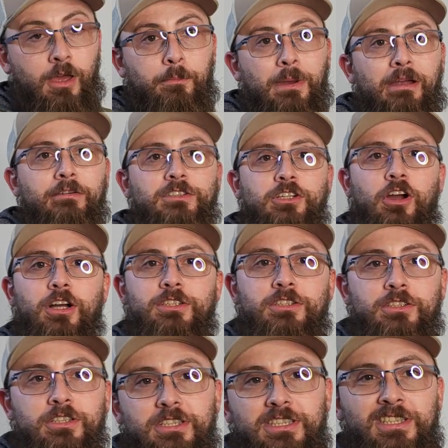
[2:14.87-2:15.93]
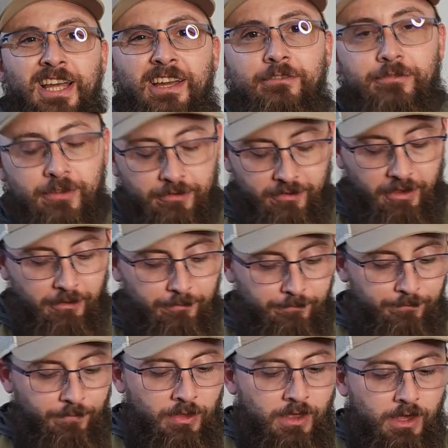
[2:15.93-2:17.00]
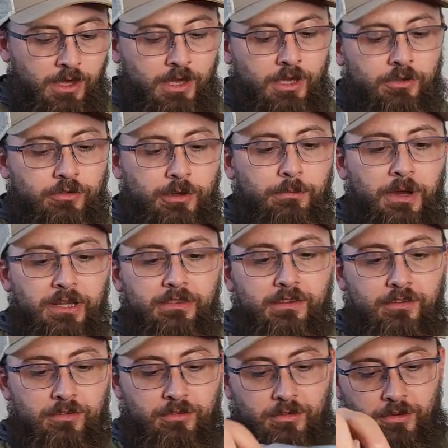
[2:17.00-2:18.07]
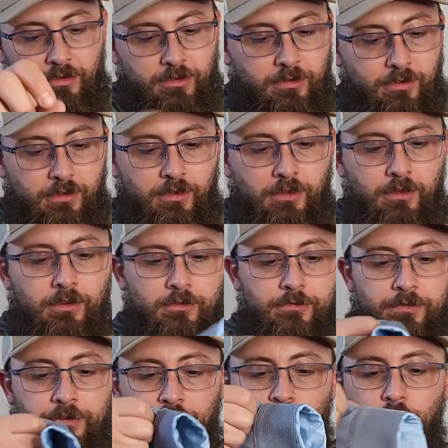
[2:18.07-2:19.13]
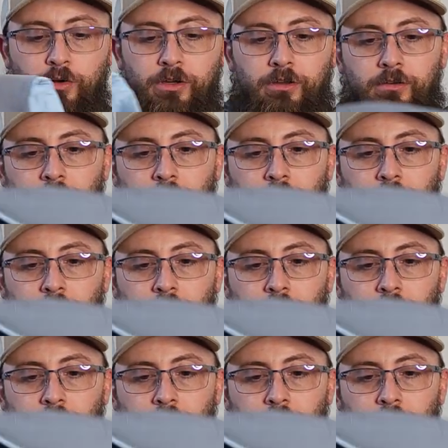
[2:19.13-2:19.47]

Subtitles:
My average cost of goods is $9.50. So I bought this FootJoy